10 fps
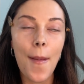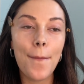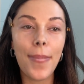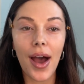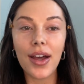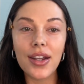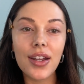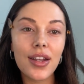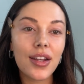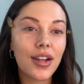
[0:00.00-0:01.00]

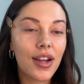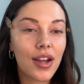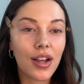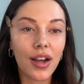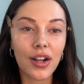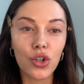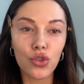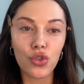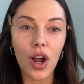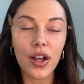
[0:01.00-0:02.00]
baddie kind of
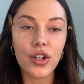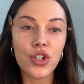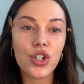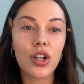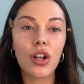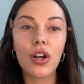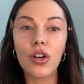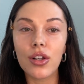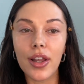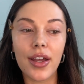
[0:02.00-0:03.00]
grunge,
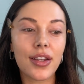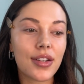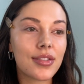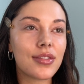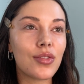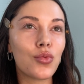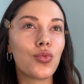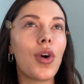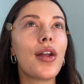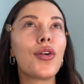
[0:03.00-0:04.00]
like,
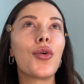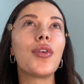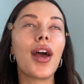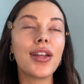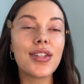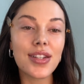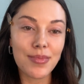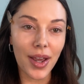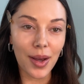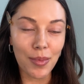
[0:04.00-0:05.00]
I don't know, 90s
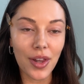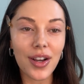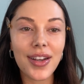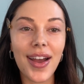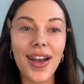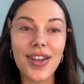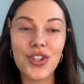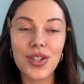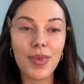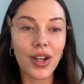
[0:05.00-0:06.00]
makeup look and
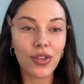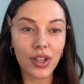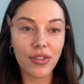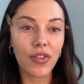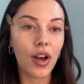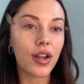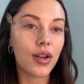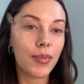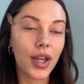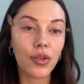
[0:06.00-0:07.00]
just make it really fun and
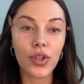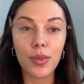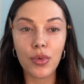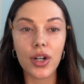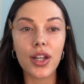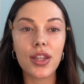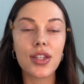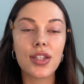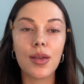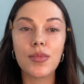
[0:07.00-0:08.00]
make it really pretty at the
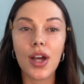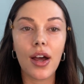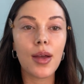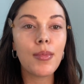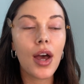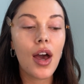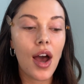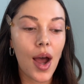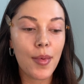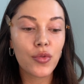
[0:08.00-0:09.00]
same time.
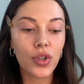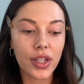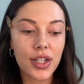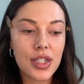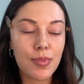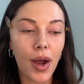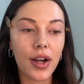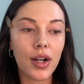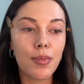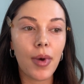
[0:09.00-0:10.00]
I've been really
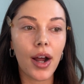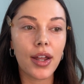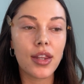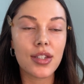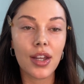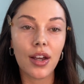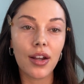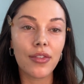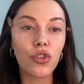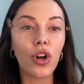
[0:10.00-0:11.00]
inspired by this like kind
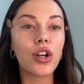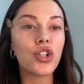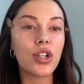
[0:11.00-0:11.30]
of grungy